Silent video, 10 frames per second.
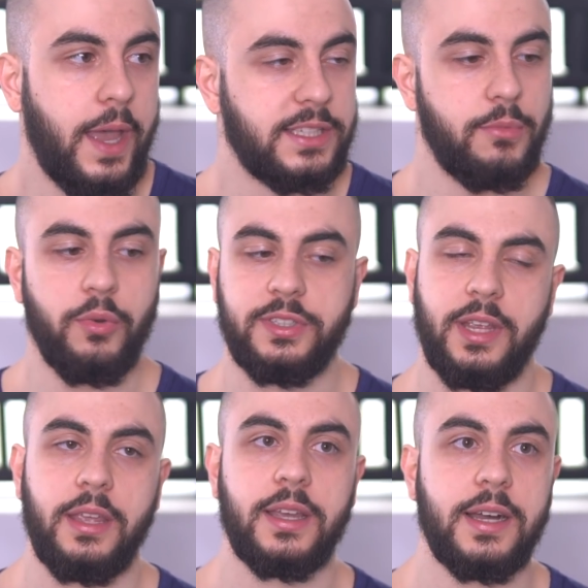As I'm always
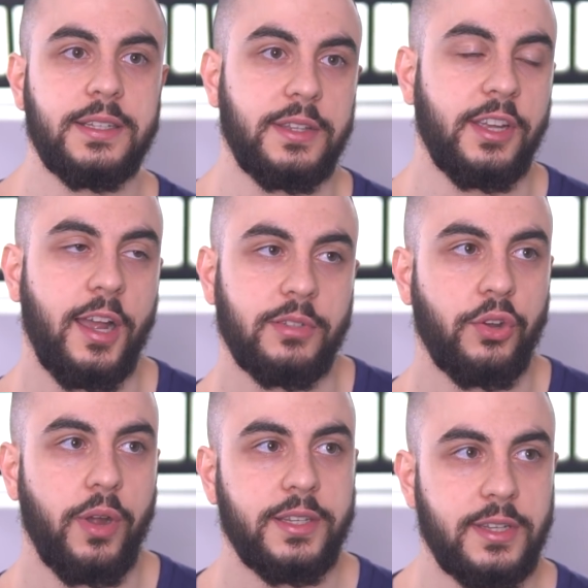saying, guys, in times of
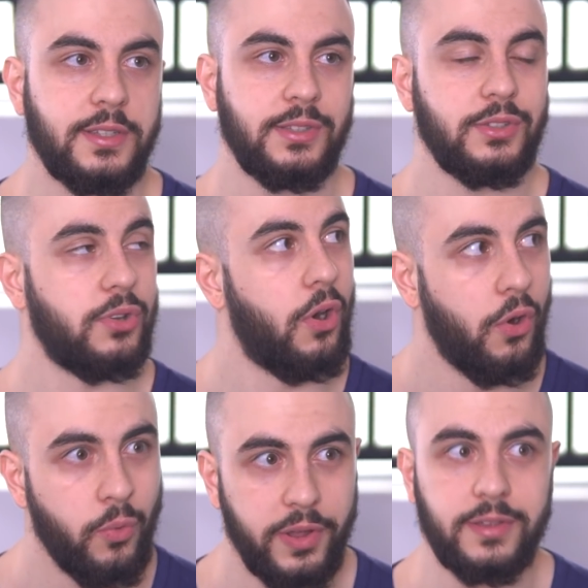crisis, there's
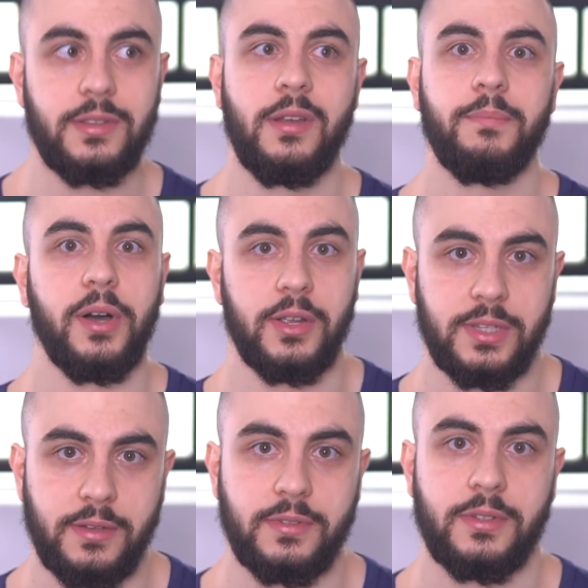always
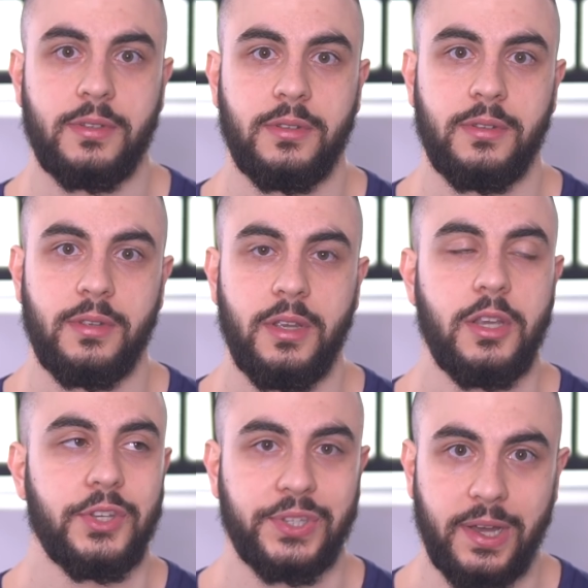positives.
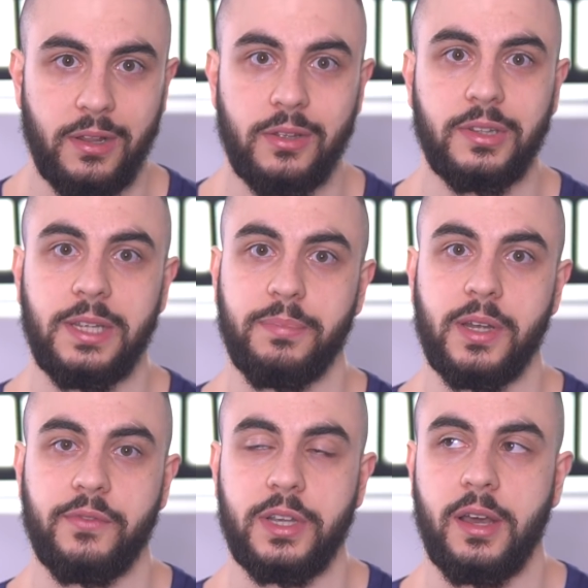You just got to look deep
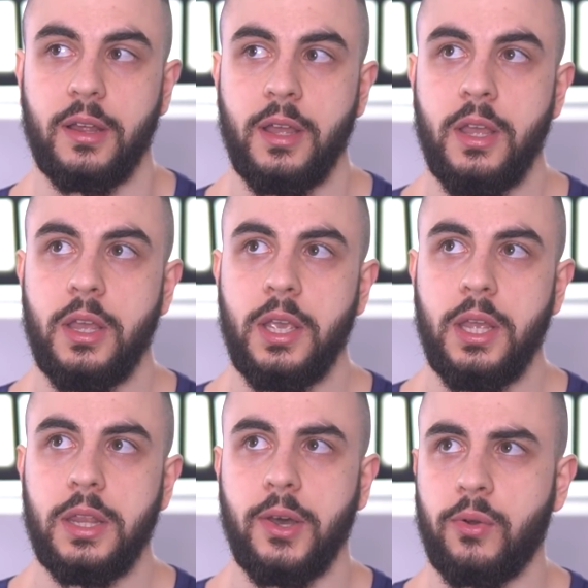enough. You got to
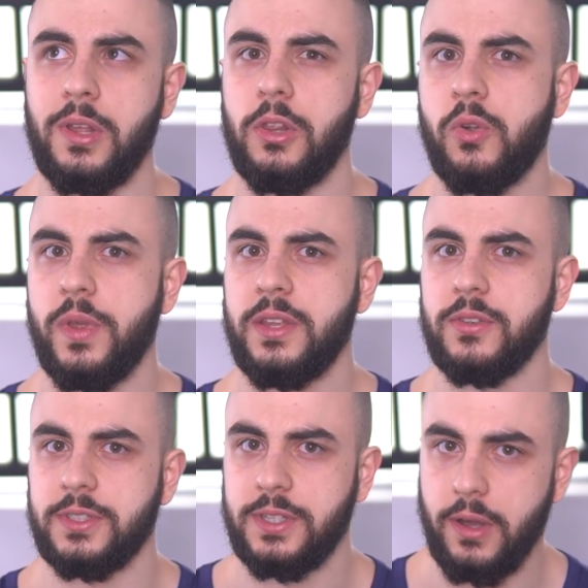not only look within
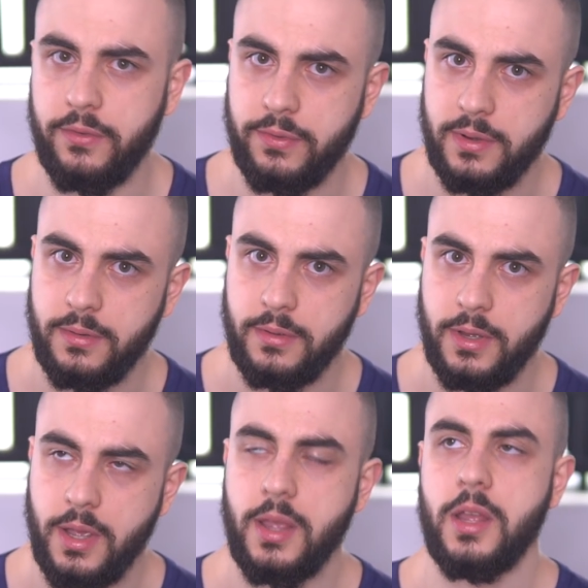yourself,
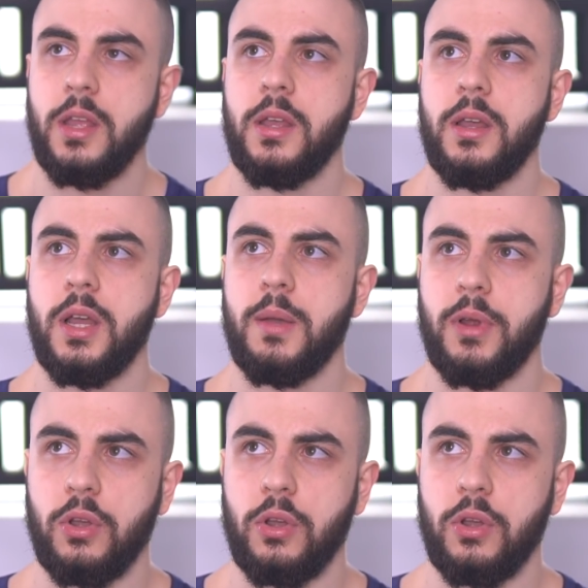but